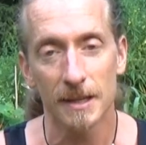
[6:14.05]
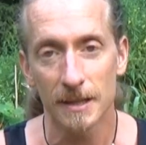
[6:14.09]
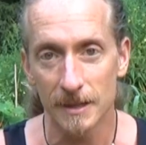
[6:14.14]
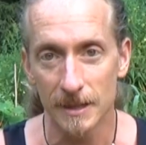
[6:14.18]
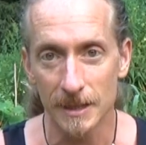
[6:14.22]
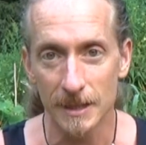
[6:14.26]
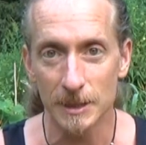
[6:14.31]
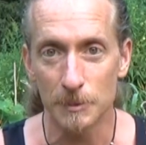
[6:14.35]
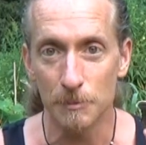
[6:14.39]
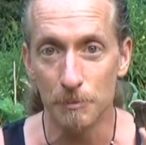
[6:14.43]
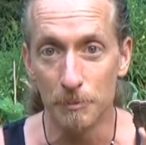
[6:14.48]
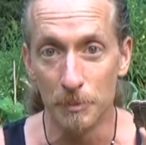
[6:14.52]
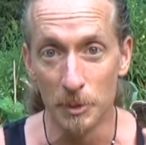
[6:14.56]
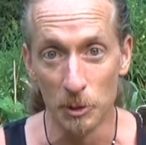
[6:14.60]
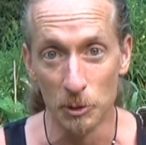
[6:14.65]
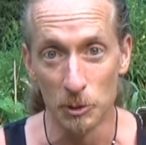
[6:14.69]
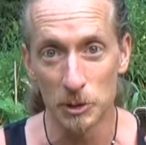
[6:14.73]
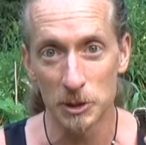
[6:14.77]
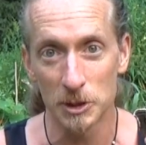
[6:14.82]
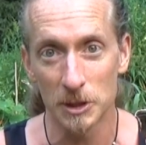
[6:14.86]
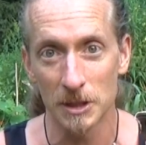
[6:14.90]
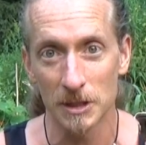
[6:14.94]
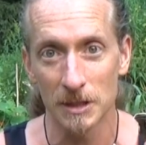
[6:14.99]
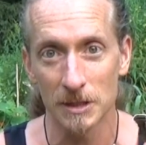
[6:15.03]
these
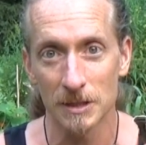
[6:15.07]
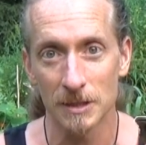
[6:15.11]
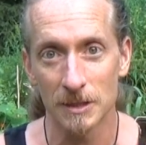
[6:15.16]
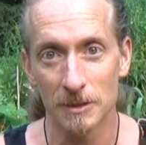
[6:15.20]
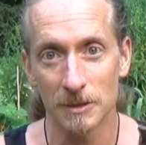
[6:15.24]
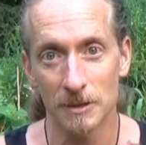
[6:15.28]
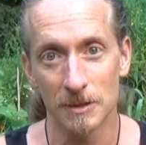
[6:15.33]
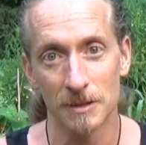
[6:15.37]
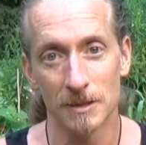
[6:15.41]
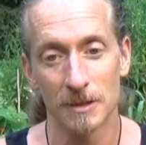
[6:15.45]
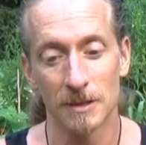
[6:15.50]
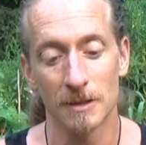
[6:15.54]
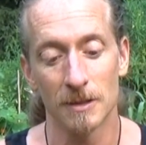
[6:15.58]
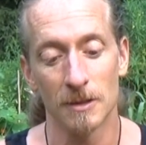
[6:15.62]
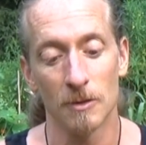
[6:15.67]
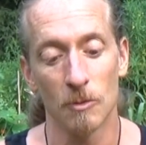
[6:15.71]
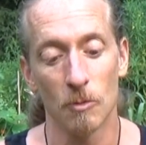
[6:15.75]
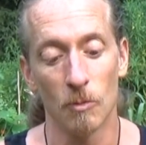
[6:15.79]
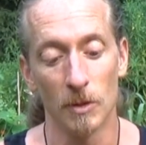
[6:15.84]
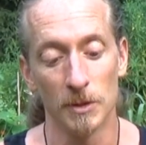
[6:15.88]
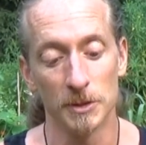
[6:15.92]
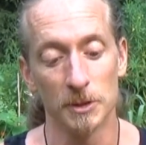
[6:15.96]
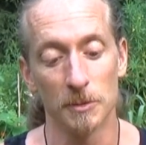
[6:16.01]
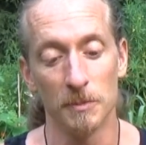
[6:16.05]
boost
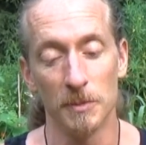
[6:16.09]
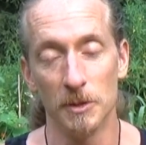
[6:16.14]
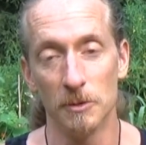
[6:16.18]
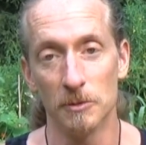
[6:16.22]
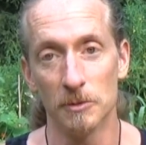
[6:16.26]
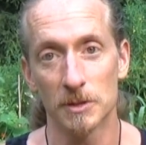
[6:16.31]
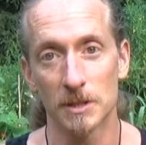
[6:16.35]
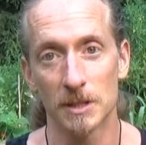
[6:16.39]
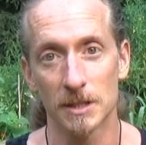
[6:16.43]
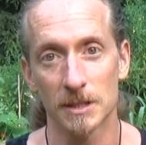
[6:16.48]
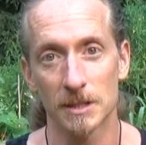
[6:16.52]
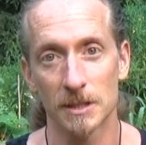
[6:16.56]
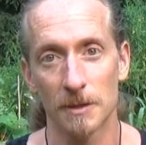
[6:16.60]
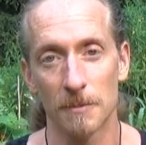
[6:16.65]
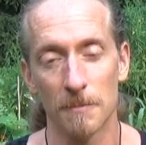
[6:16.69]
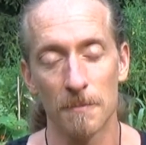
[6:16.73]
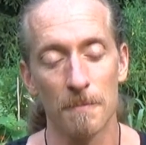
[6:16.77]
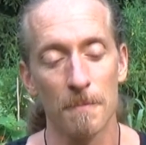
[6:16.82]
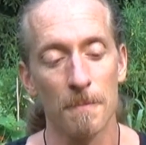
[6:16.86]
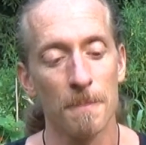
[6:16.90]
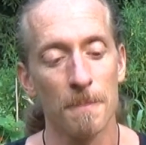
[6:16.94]
one's immune system.